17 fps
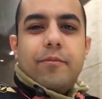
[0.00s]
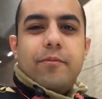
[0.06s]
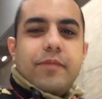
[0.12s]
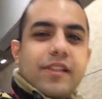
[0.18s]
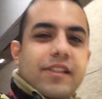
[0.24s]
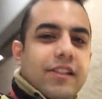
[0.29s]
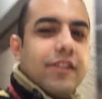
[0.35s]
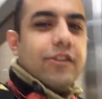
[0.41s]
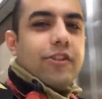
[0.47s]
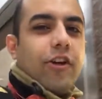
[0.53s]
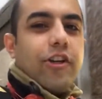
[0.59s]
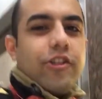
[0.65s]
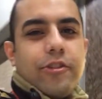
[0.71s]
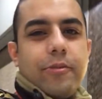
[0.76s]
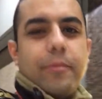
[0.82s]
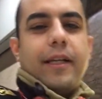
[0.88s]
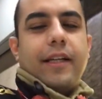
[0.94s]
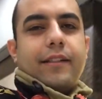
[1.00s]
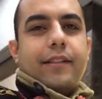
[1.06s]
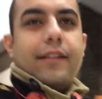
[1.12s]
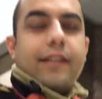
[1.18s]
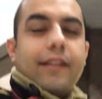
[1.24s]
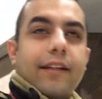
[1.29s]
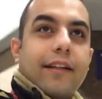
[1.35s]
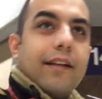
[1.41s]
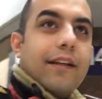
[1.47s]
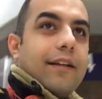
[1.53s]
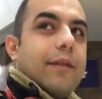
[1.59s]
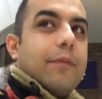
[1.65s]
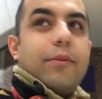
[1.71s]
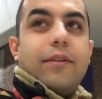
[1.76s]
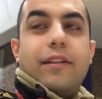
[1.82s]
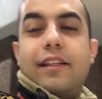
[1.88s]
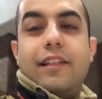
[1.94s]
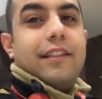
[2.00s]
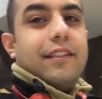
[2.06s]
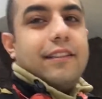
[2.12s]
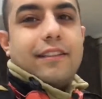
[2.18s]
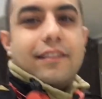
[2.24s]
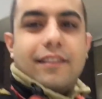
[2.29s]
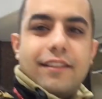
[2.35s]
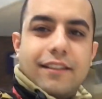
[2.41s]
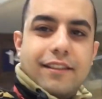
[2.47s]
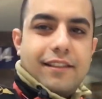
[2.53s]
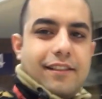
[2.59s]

Mr. Deutsche Bahn, please.